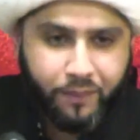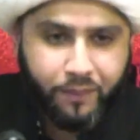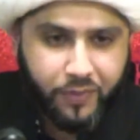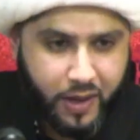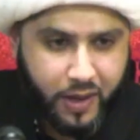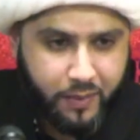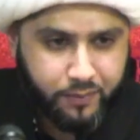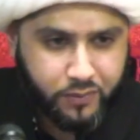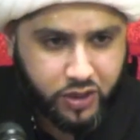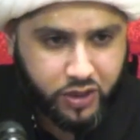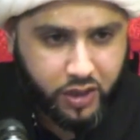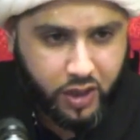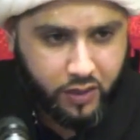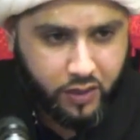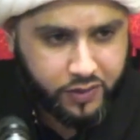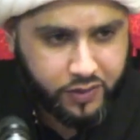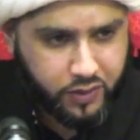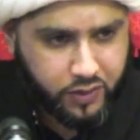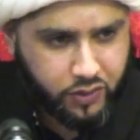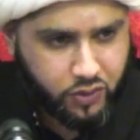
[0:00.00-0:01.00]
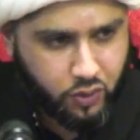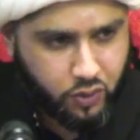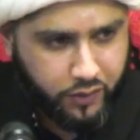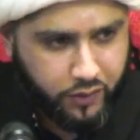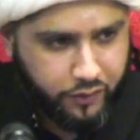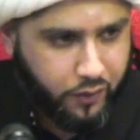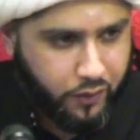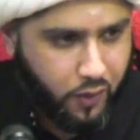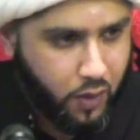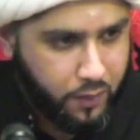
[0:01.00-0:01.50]
themselves and to
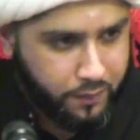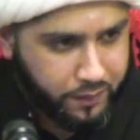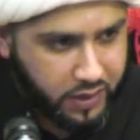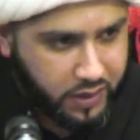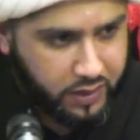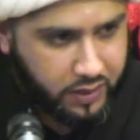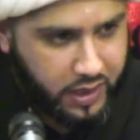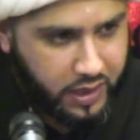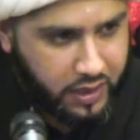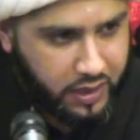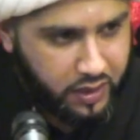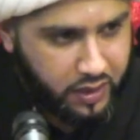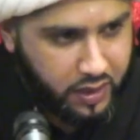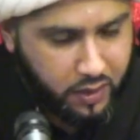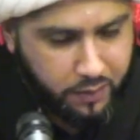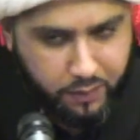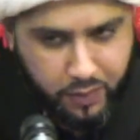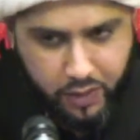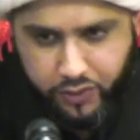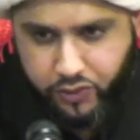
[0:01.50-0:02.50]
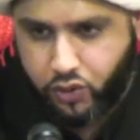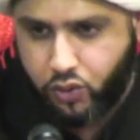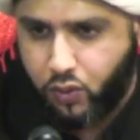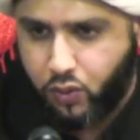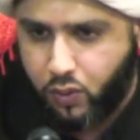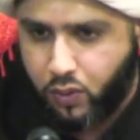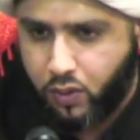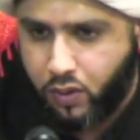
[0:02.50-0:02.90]
reform the deen. Number two,